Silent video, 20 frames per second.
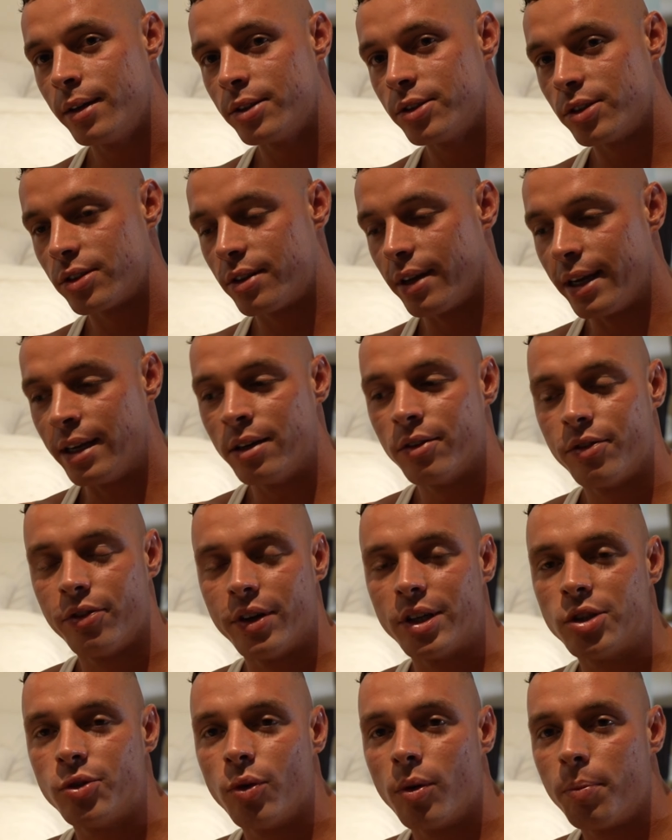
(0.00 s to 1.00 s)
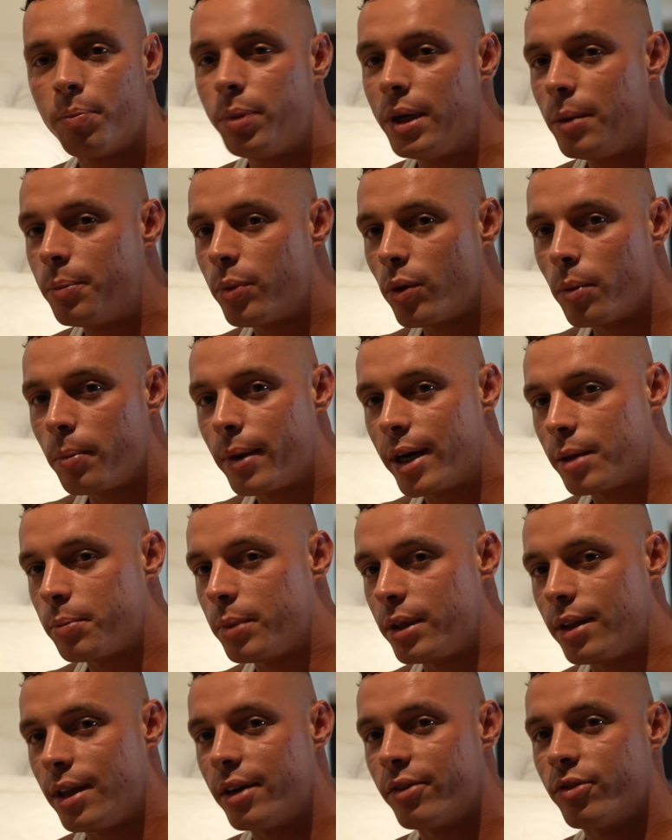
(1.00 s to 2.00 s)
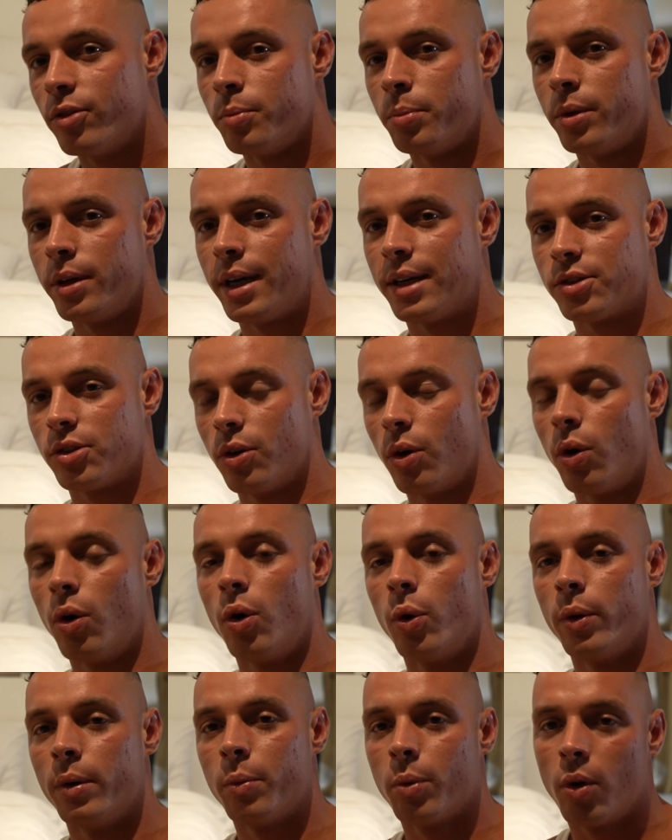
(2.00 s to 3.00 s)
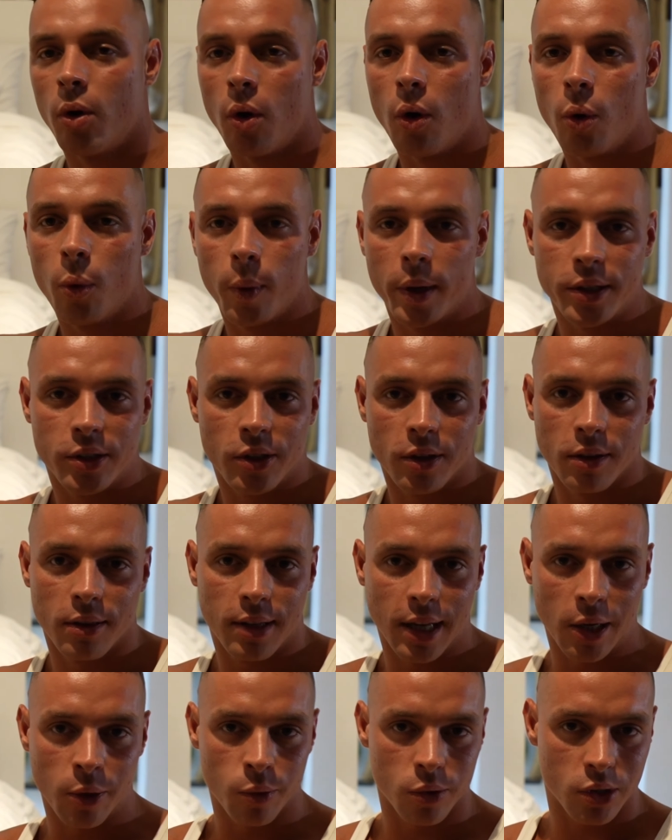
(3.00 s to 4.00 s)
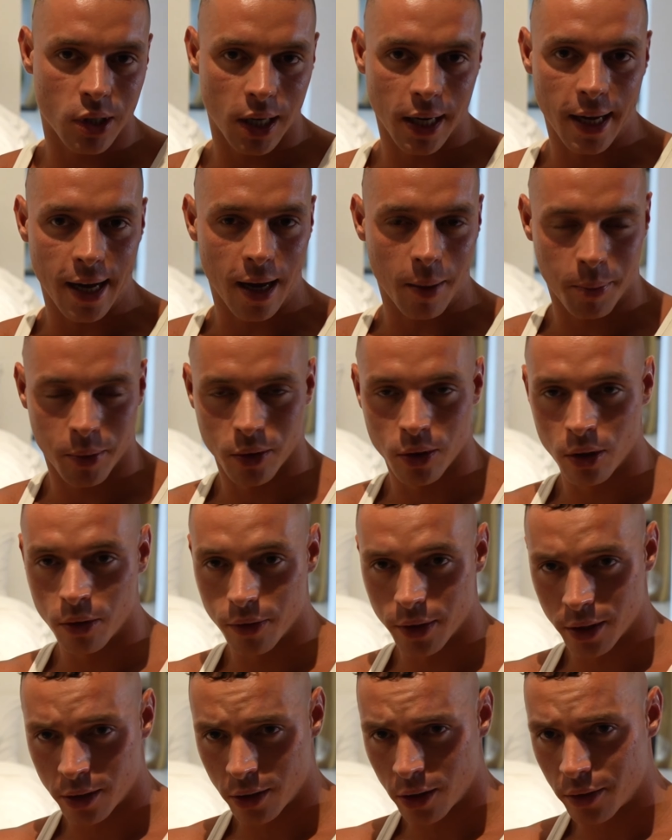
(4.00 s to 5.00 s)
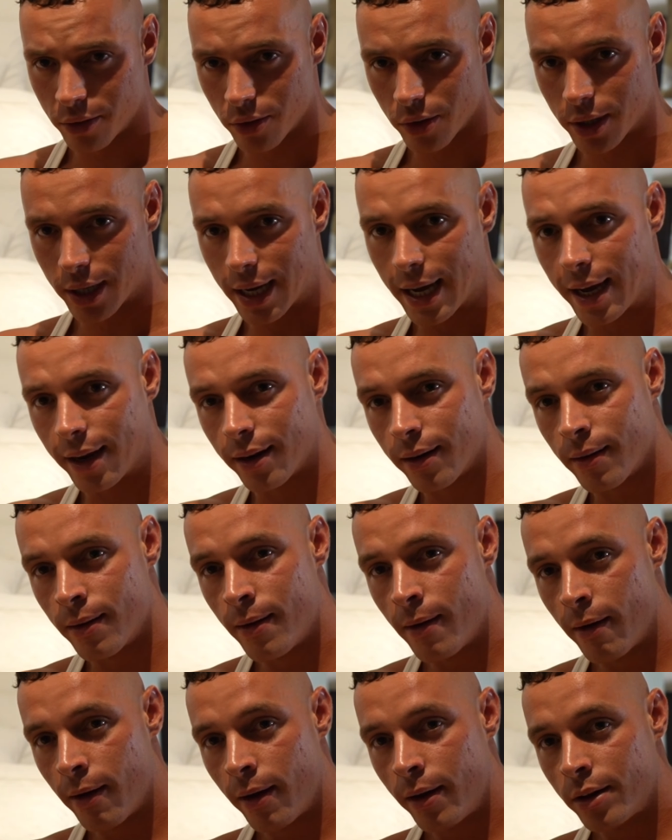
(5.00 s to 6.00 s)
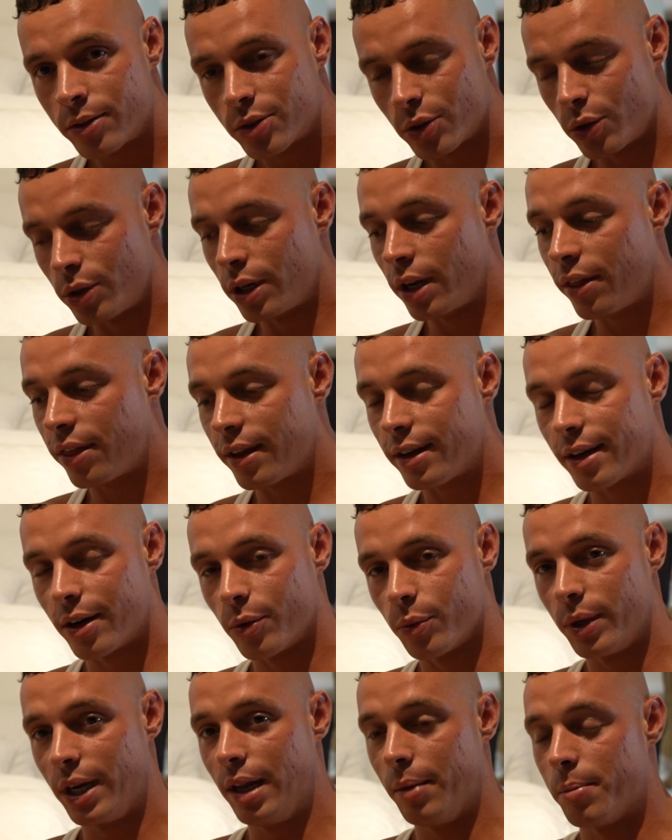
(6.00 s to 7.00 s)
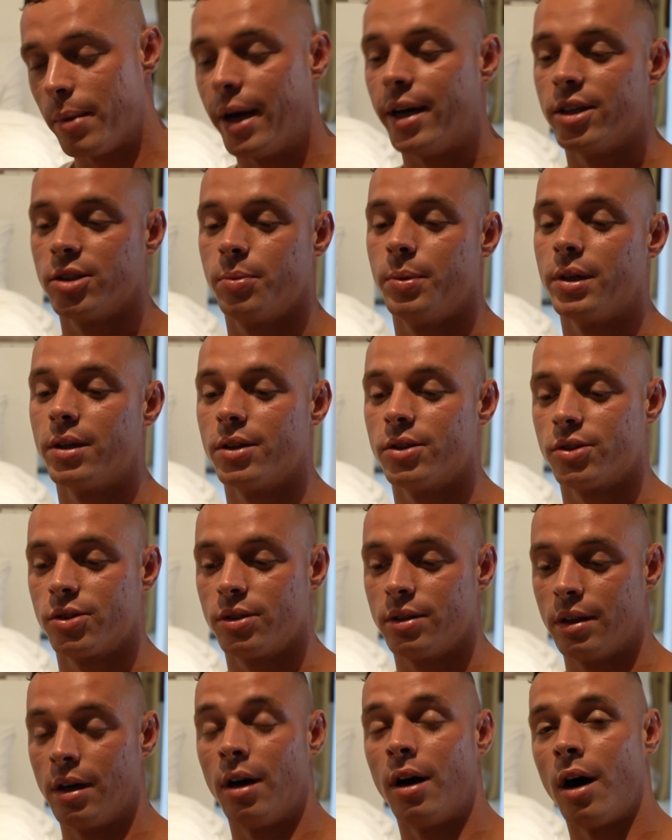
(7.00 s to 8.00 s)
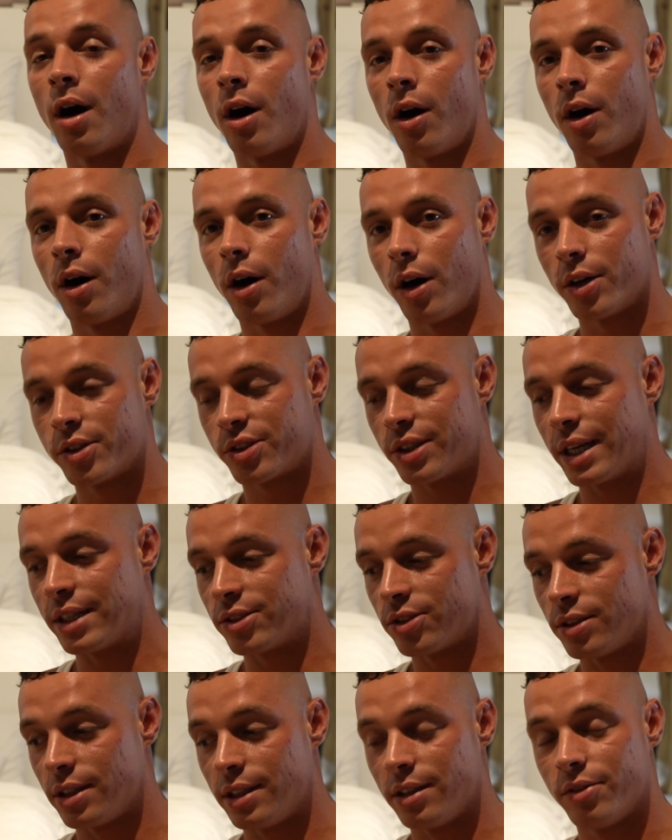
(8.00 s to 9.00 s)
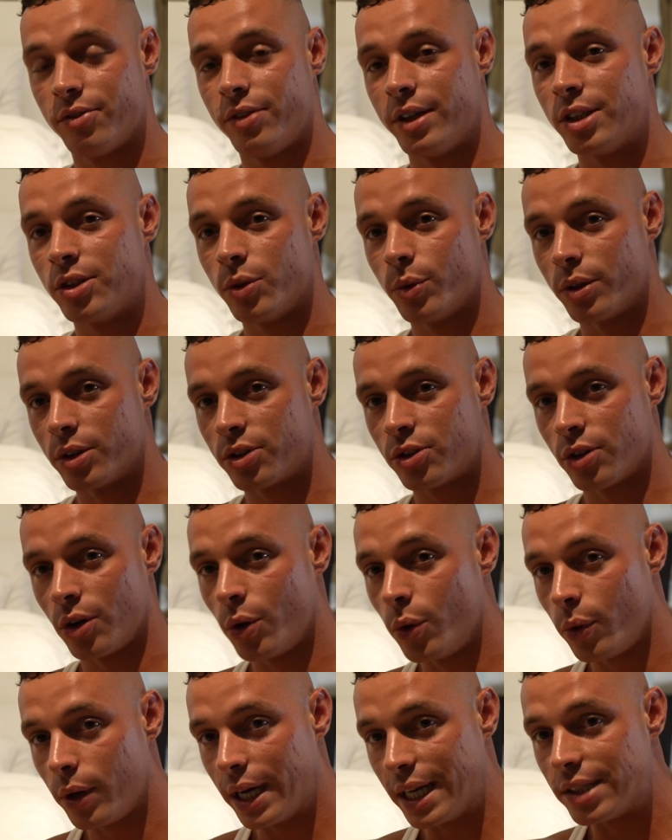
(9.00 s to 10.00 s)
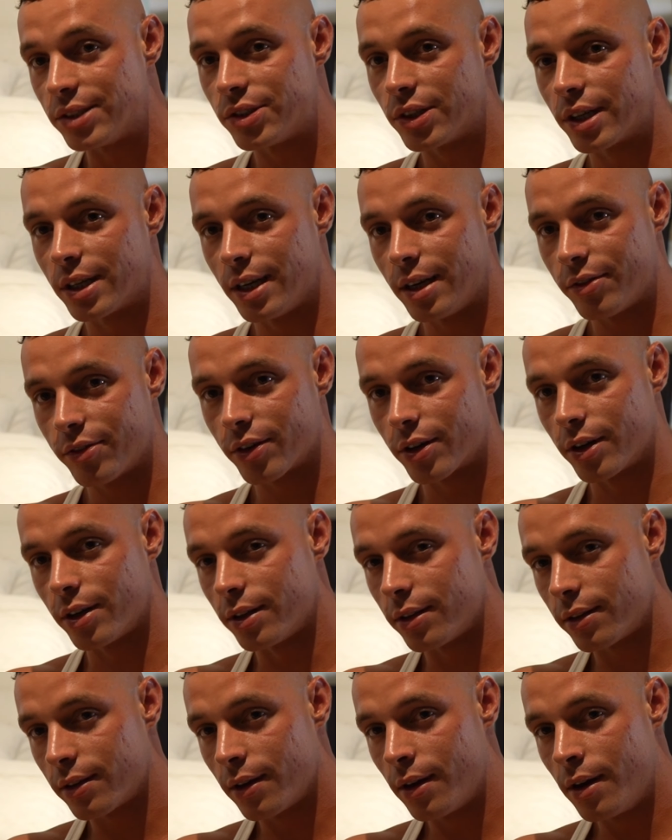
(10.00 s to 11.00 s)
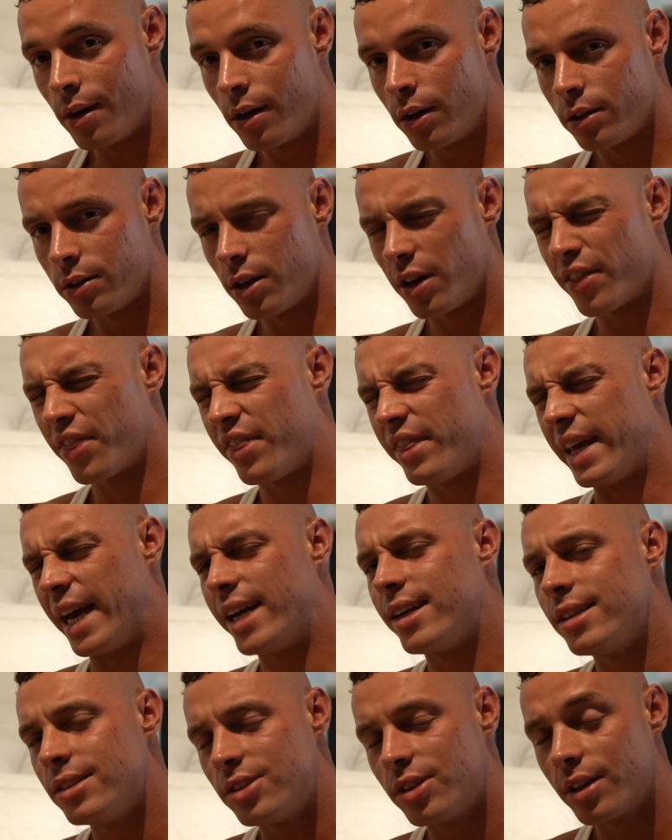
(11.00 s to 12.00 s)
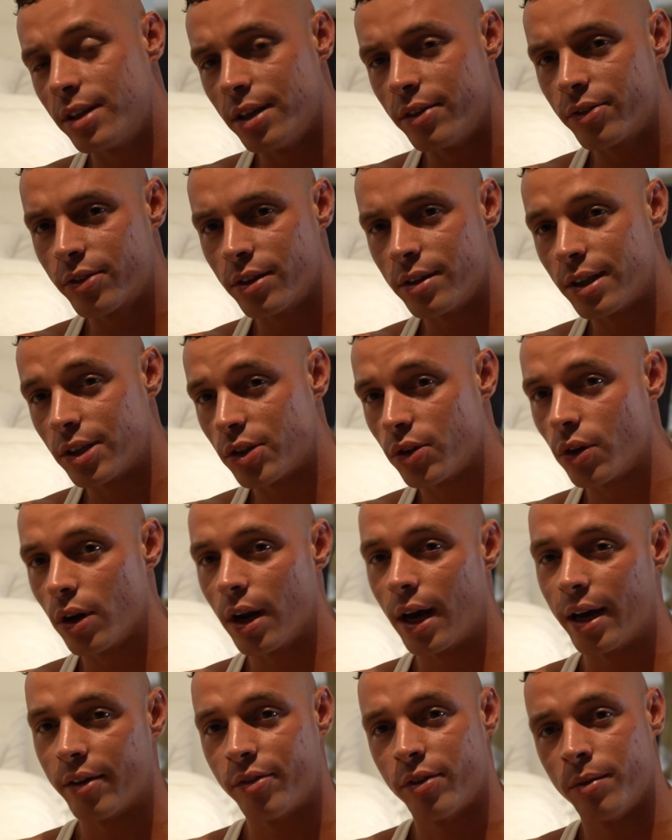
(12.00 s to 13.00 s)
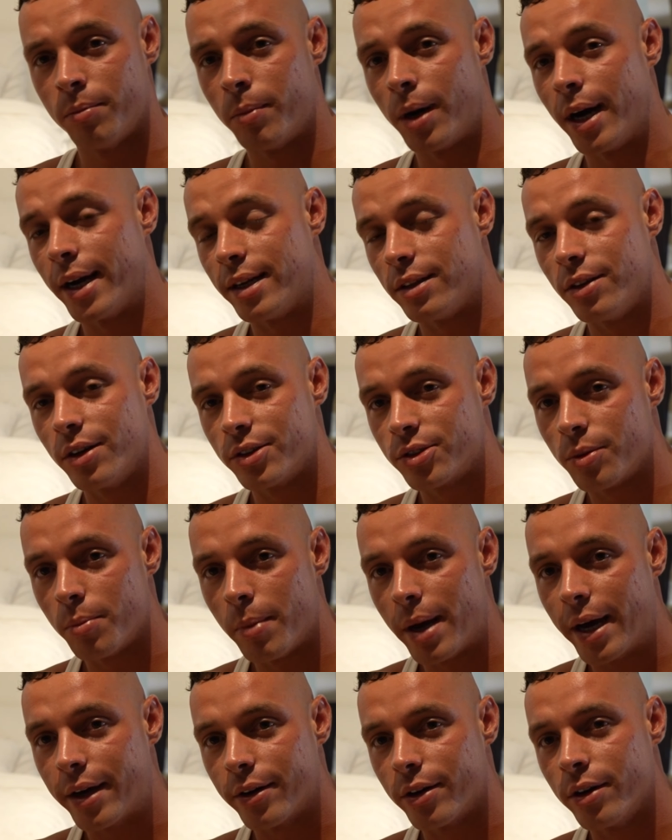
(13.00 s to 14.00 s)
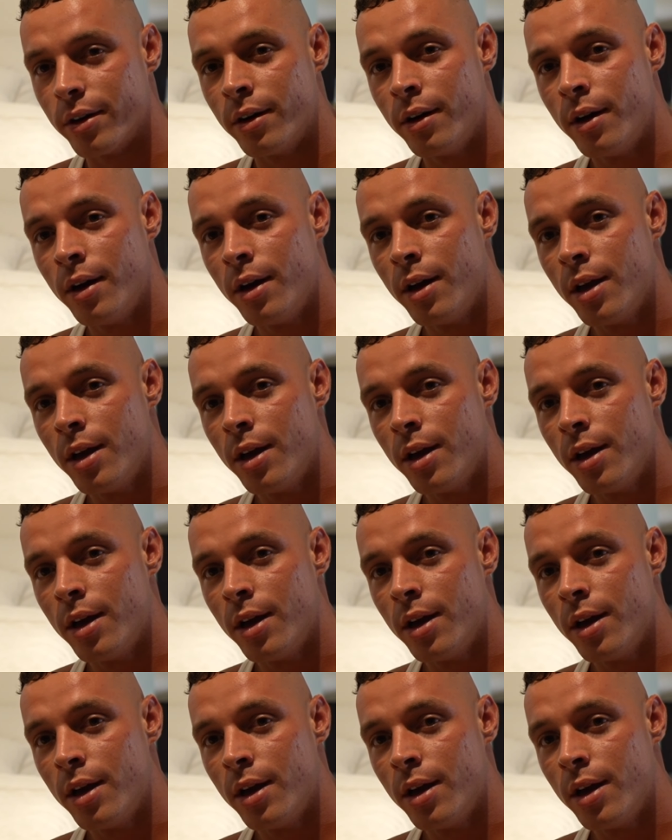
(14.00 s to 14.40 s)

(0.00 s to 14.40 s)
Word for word: just the individual people might be different, but as a whole, it will always continuously happen over and over again. So the only thing that really matters because us as an individual is so insignificant, not that insignificant that your life and mine doesn't matter.